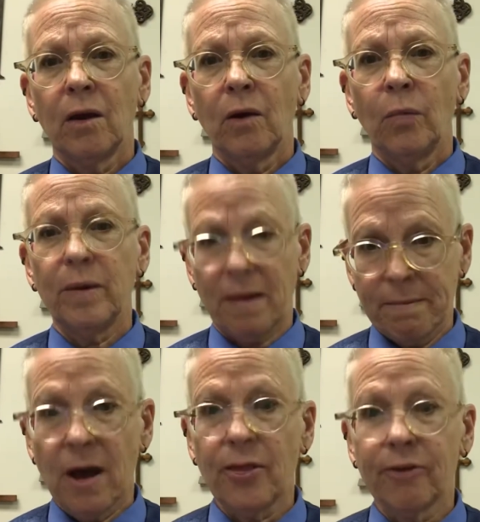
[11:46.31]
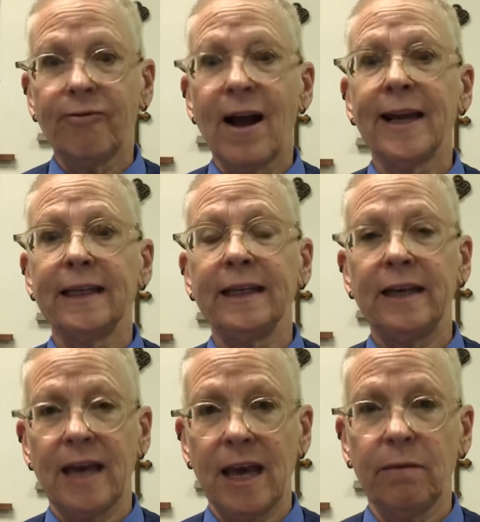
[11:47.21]
When my mother finally
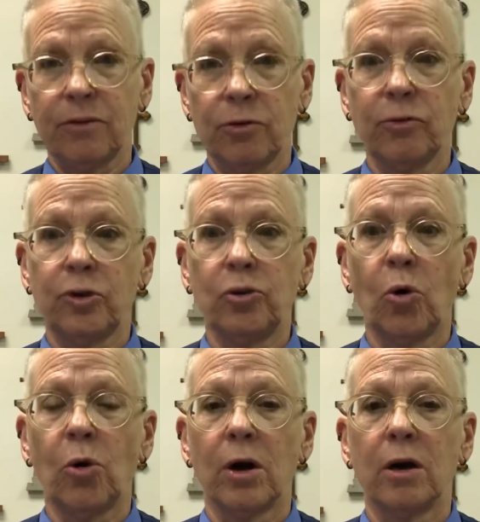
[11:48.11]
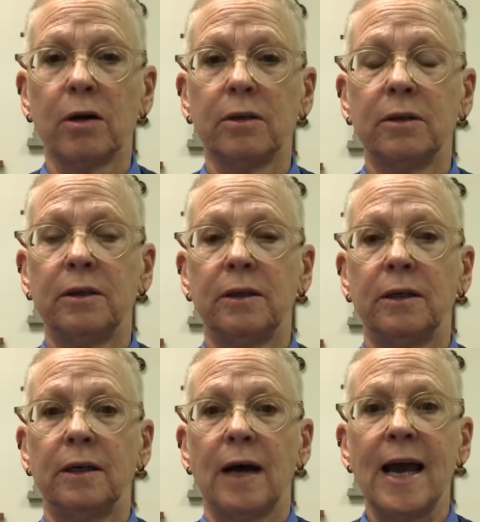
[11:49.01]
came through the door,
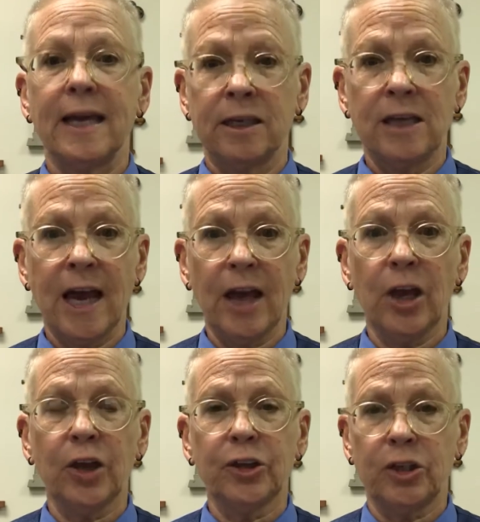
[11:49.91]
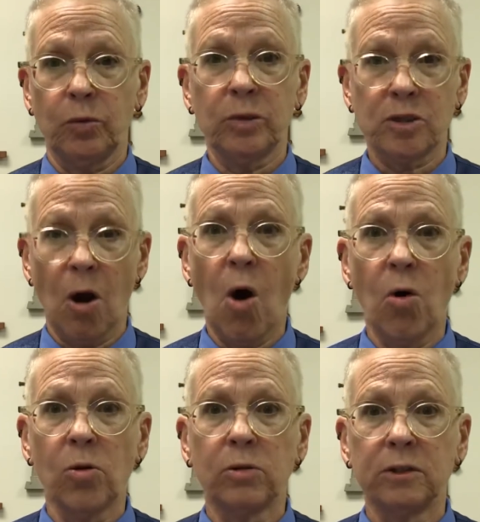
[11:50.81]
I could tell she was
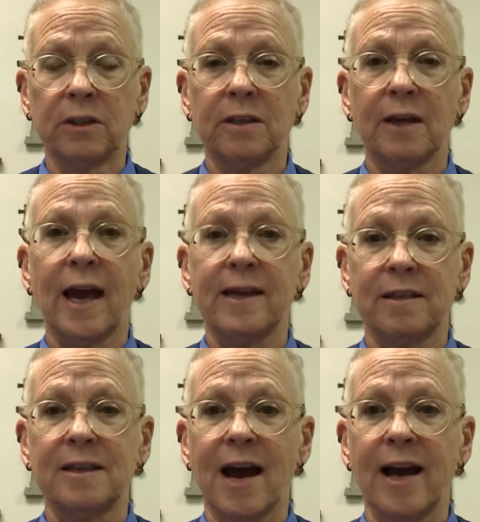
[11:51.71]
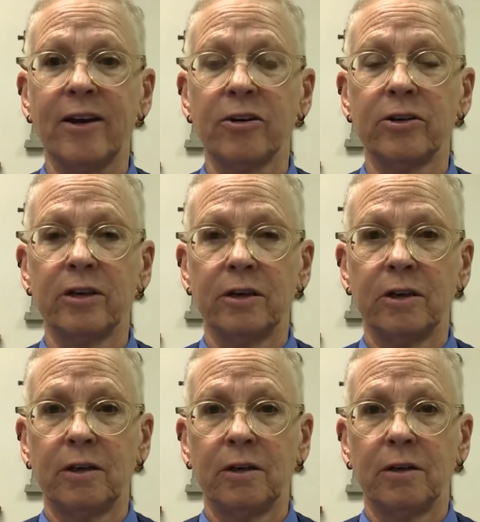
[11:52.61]
cold and tired,
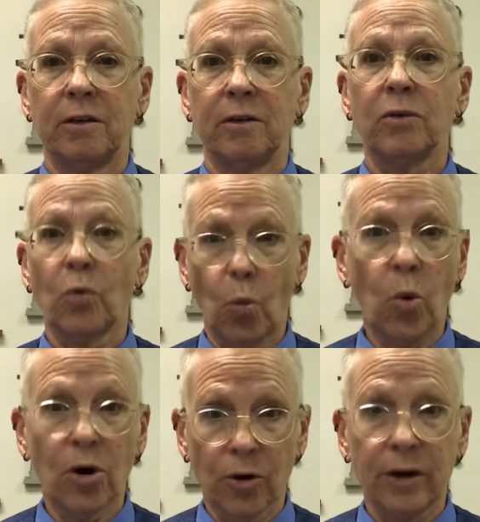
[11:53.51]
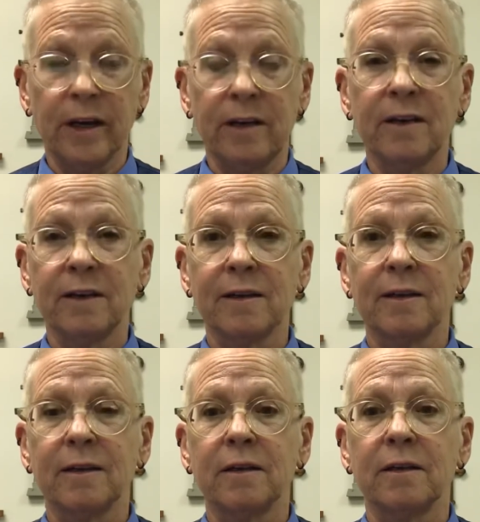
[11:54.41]
worried
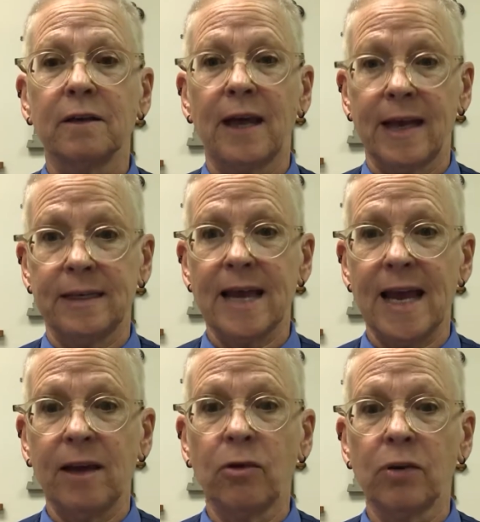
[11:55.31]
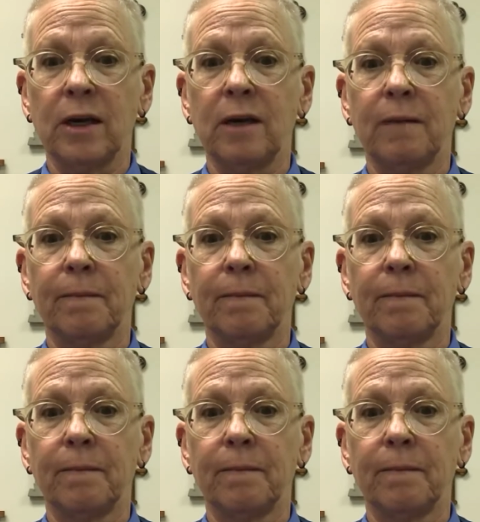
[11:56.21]
and angry.